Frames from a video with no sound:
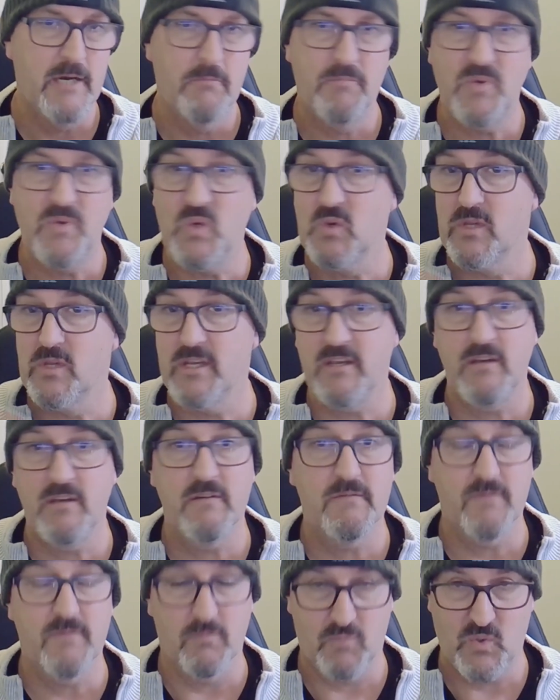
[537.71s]
purely
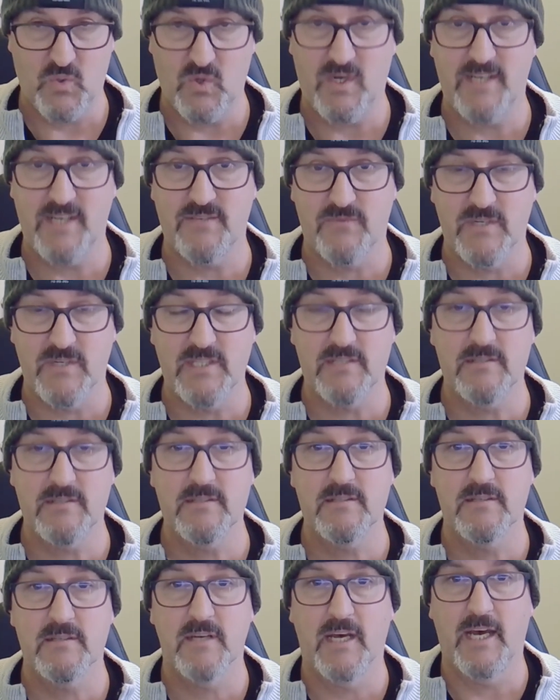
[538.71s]
for price
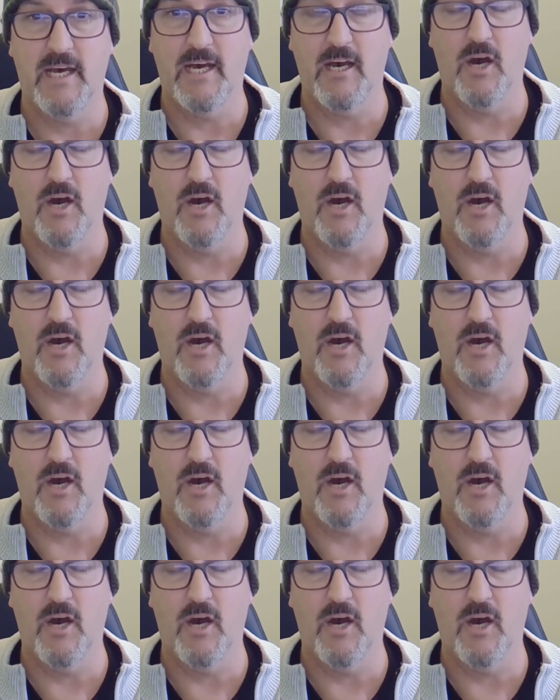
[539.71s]
reasons. I